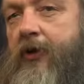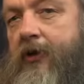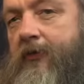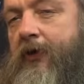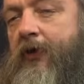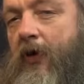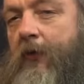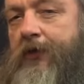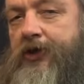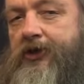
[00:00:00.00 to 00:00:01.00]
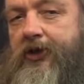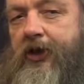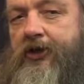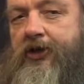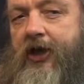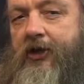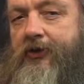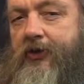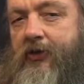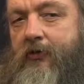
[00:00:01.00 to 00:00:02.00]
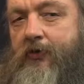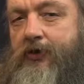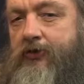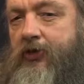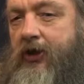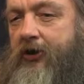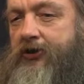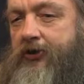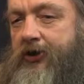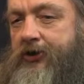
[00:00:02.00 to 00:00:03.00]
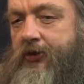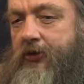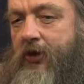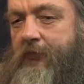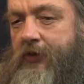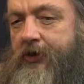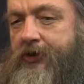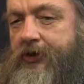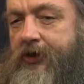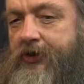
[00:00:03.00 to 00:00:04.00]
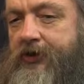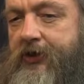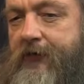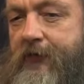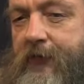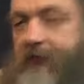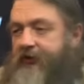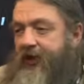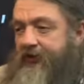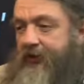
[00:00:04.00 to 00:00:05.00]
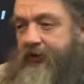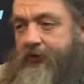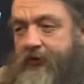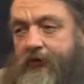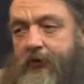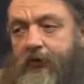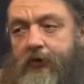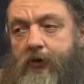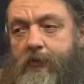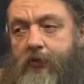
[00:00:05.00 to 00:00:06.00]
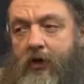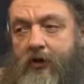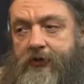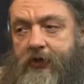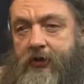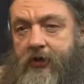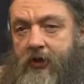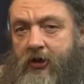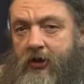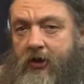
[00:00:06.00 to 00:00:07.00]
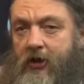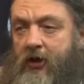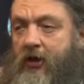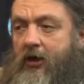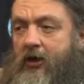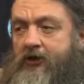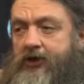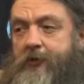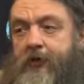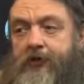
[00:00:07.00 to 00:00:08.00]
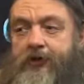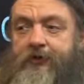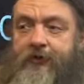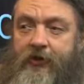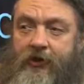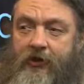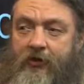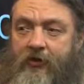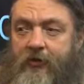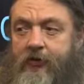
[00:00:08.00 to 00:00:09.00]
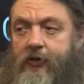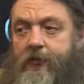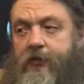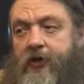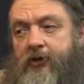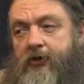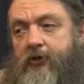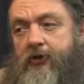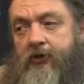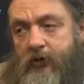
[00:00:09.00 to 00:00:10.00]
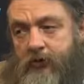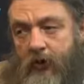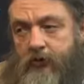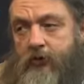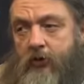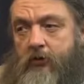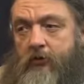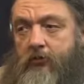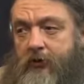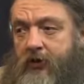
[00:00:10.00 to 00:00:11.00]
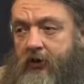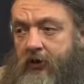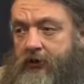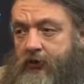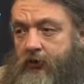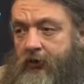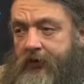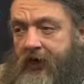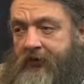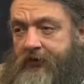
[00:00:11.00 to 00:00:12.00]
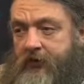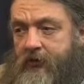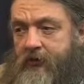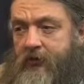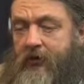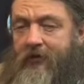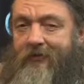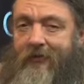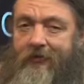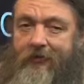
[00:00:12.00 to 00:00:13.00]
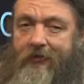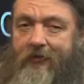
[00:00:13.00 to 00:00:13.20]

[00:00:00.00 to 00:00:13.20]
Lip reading: the obvious things that would you really entrust your company's sensitive data to a third party just because it's free, and a third party who you don't know what they're going to do with that, who are not